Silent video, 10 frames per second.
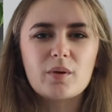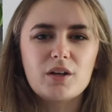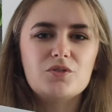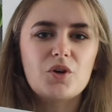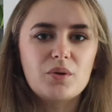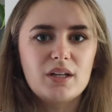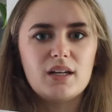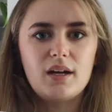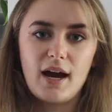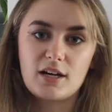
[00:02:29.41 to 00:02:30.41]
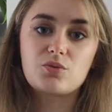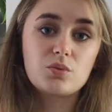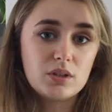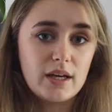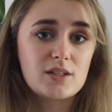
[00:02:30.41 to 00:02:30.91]
but you don't need an
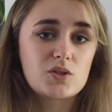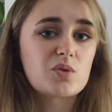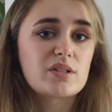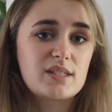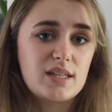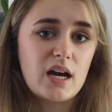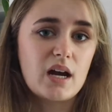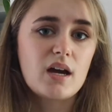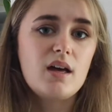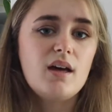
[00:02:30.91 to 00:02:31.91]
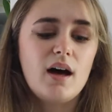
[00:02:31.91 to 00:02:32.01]
actual light source there.